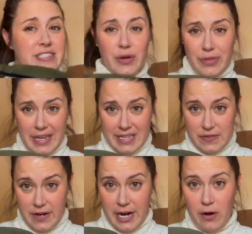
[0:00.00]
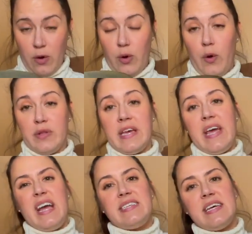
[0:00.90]
don't think it's very old.
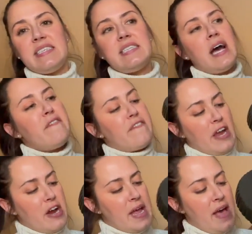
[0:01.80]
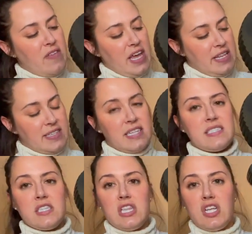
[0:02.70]
It, it's not very heavy. It
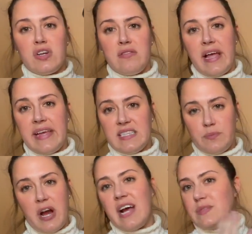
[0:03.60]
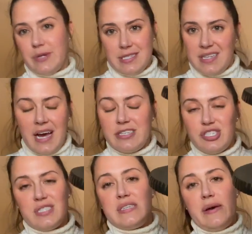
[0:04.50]
does look like it's brass, but it's not. It's
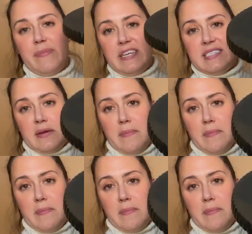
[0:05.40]
just a basic